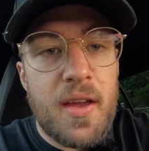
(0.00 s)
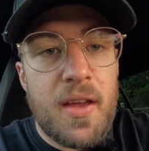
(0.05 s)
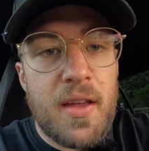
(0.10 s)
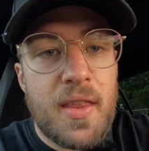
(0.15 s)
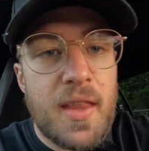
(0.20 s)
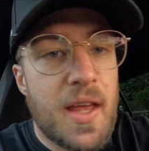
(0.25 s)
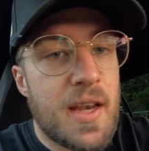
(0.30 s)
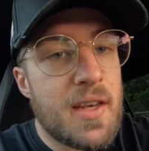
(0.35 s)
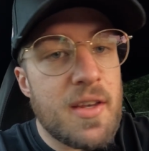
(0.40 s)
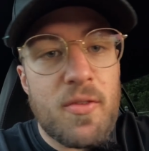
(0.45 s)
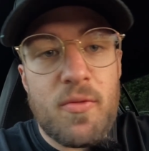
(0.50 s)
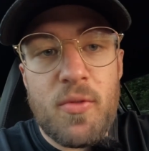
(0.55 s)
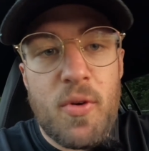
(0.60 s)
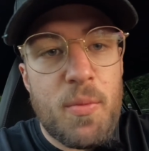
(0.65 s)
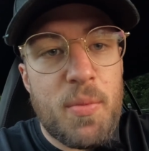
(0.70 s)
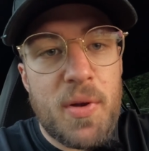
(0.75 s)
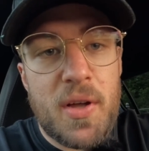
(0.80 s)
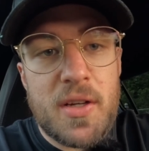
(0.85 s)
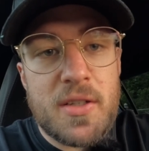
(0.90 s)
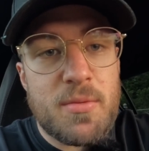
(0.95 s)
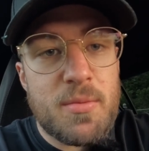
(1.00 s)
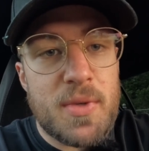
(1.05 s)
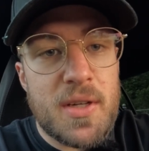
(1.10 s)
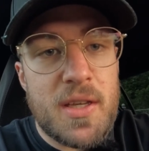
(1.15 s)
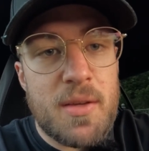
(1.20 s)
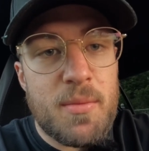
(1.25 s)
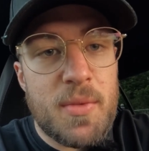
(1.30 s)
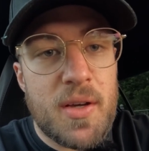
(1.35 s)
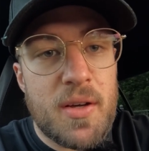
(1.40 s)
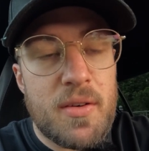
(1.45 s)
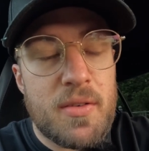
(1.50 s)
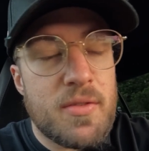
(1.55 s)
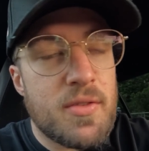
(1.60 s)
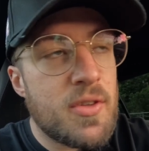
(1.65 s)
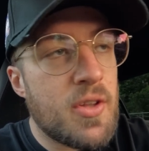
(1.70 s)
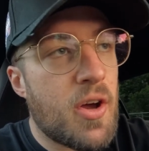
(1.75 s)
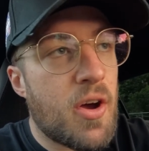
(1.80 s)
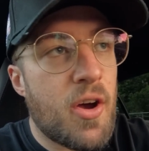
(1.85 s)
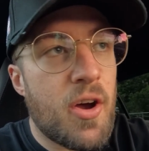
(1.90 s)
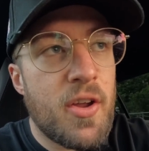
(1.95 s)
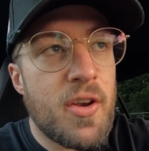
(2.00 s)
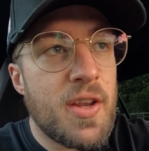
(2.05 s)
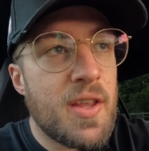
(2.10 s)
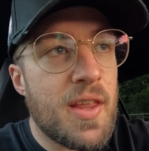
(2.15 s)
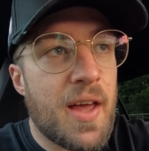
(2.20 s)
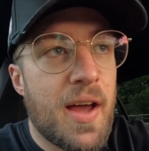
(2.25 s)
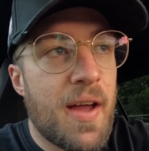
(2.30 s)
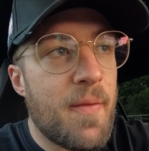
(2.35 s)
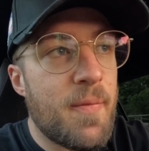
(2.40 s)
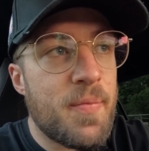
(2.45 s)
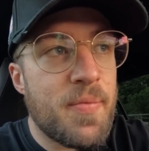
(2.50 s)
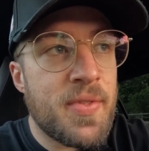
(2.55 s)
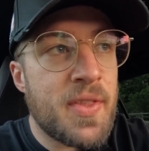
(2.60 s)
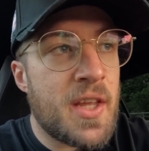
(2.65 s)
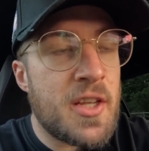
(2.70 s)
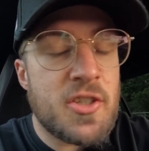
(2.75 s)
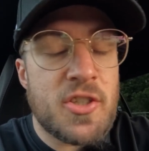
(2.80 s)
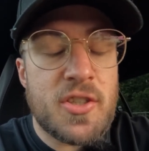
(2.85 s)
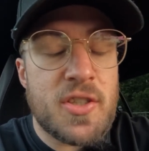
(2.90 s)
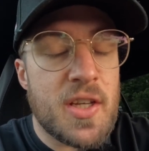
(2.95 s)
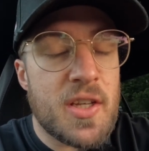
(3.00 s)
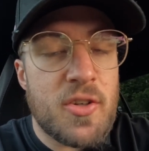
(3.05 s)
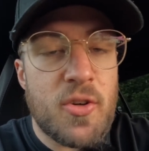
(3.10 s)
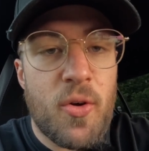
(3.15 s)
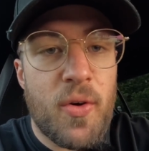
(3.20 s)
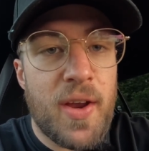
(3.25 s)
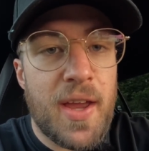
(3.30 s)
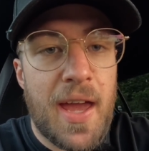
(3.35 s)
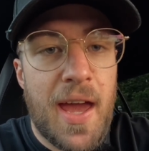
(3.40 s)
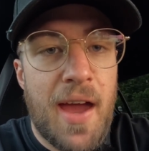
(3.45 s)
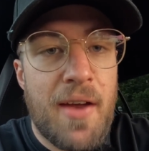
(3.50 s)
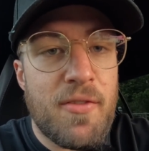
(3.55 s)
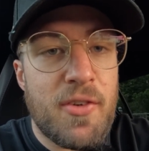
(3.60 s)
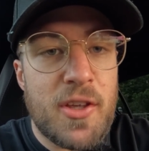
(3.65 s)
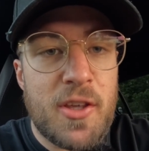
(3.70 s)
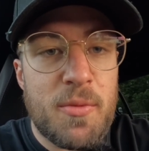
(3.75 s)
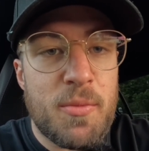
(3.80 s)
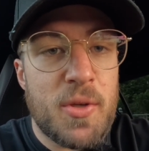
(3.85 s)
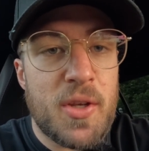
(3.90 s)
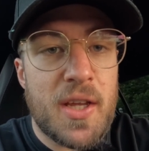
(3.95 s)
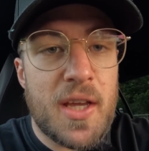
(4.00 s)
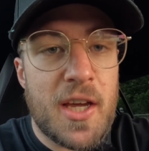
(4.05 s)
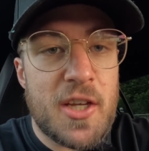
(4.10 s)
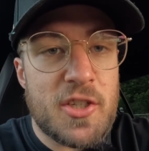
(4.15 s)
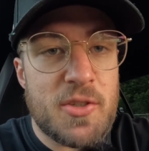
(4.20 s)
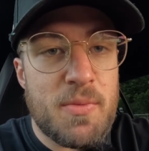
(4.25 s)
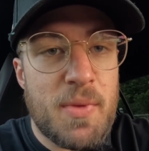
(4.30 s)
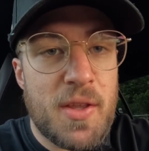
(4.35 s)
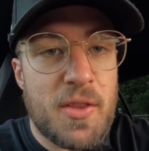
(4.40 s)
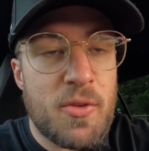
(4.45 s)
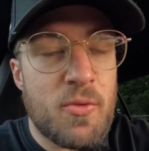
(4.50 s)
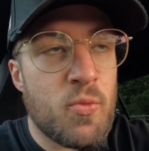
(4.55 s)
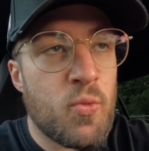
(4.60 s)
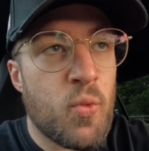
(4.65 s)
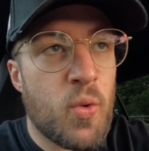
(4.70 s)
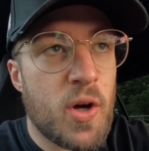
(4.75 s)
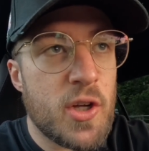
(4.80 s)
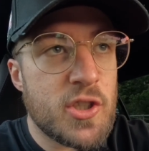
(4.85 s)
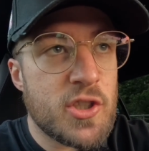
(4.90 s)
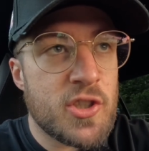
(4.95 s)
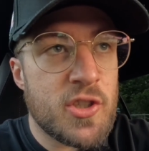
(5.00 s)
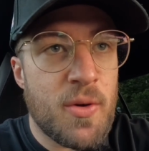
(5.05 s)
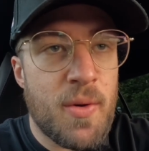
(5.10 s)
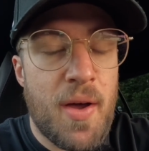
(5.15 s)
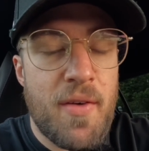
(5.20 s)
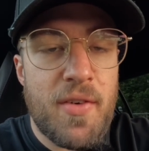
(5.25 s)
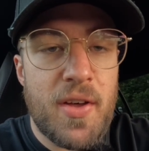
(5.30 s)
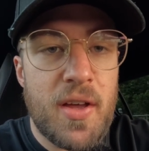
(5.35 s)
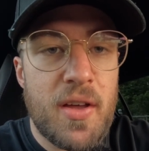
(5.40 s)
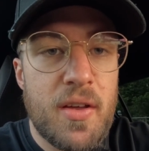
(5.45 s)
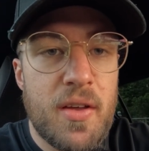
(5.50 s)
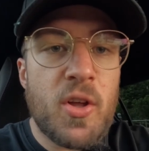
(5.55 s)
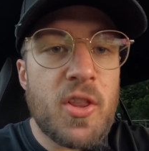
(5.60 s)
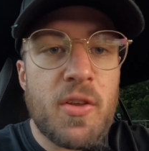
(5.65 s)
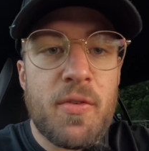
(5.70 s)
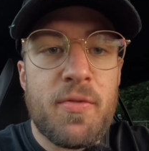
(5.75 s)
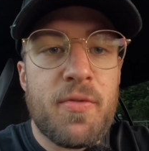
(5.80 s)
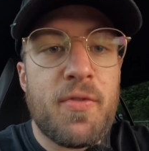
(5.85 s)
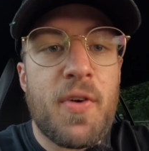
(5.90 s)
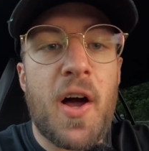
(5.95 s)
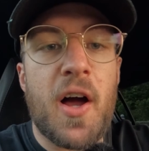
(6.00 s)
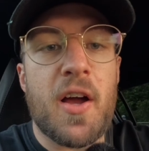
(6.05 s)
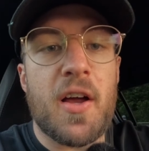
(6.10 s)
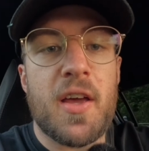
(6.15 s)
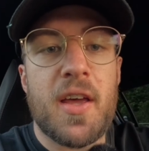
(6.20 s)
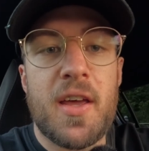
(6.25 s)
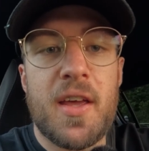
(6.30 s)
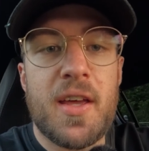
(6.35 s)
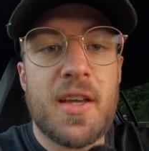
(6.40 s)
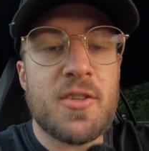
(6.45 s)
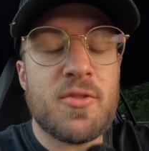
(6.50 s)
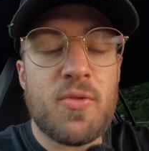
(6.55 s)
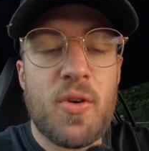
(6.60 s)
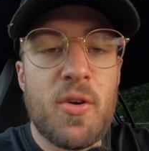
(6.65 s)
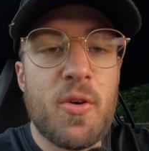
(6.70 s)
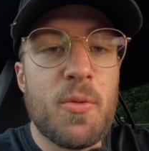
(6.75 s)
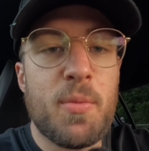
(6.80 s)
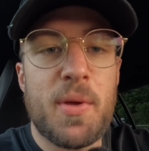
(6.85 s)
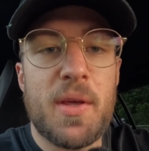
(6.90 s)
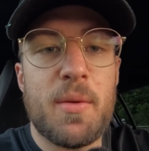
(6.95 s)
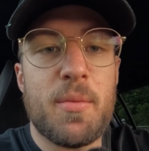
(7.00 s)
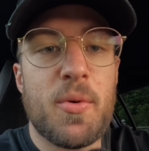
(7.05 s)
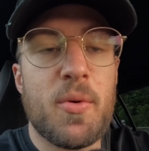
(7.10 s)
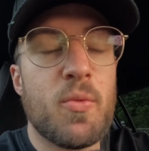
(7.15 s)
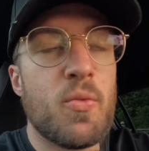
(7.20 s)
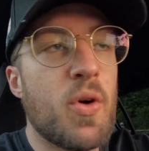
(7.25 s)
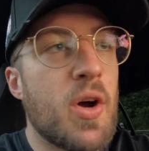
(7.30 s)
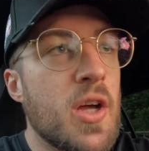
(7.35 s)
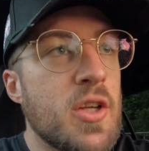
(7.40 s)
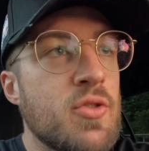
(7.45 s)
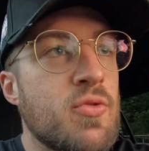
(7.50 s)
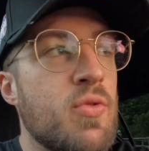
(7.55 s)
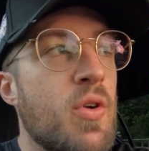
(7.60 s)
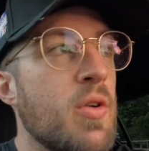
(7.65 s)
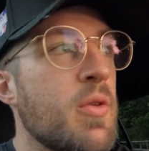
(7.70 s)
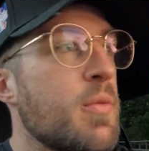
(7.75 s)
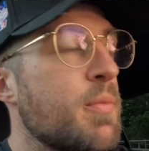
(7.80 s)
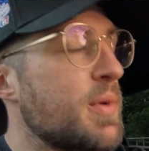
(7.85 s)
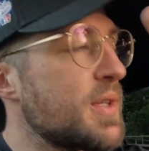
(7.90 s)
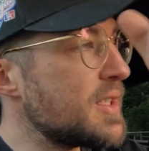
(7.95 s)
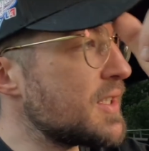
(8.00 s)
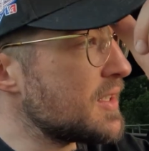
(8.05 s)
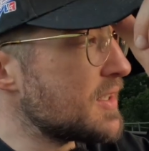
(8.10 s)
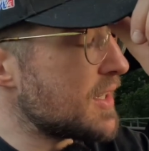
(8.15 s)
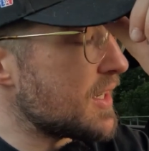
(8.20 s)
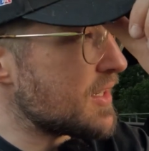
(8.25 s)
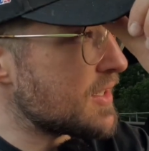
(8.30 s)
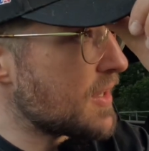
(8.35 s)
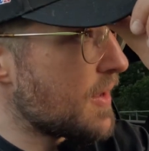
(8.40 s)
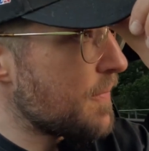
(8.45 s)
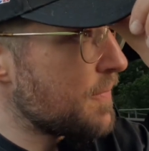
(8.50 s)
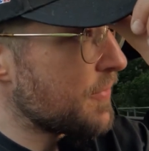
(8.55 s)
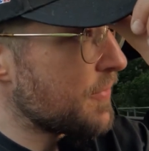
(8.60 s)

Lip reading: they didn't reply to my email. Not only that, they're just ignoring every communication method whatsoever. What the fuck is wrong with people? What is wrong with businesses?